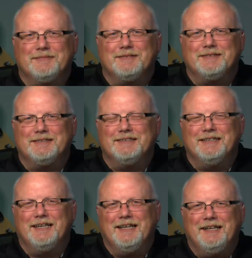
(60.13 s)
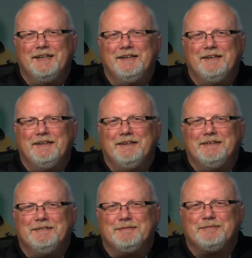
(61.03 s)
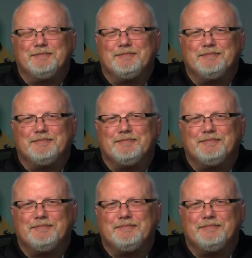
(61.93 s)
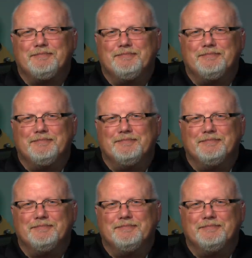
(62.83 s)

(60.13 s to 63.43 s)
(not speaking)